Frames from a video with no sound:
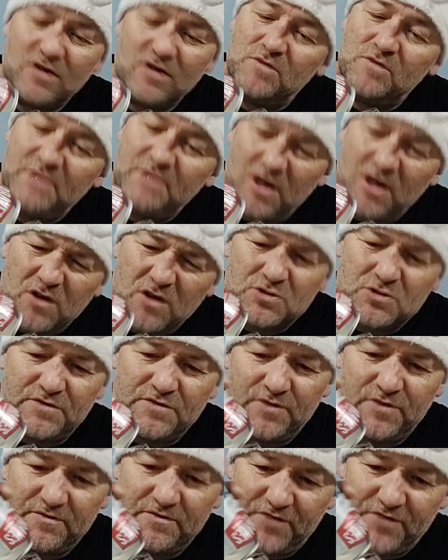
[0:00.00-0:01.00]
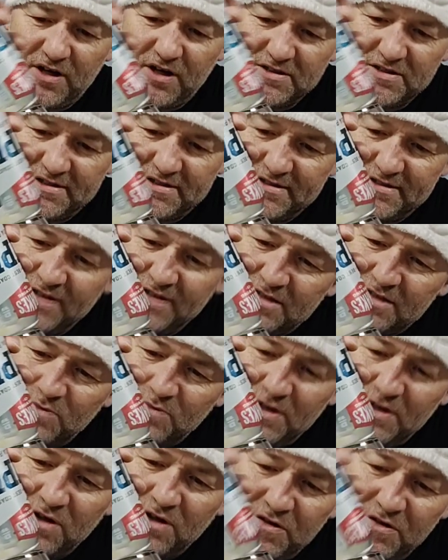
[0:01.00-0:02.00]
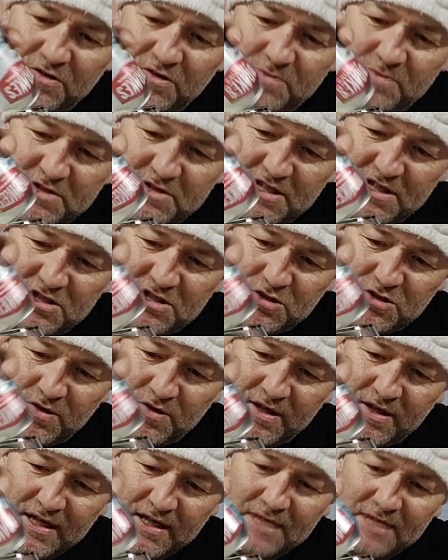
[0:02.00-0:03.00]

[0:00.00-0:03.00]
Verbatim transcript: could be also from France, not 100% sure,